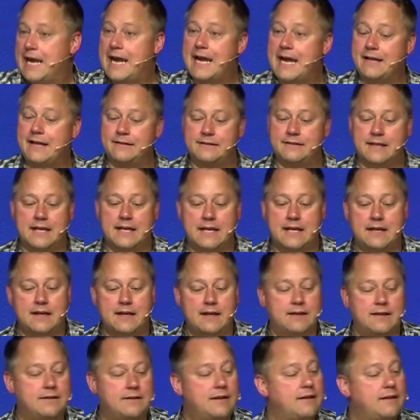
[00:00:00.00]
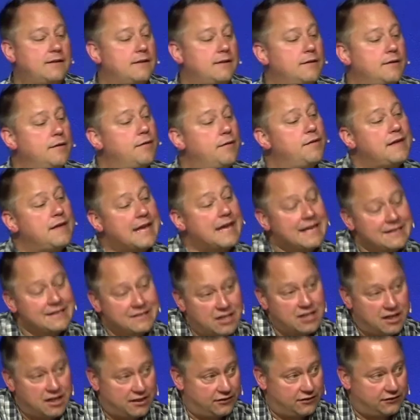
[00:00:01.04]
and they then they
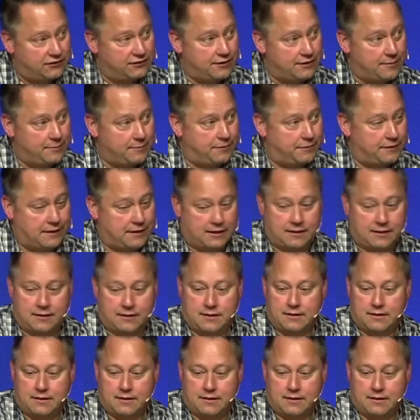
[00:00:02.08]
touch something?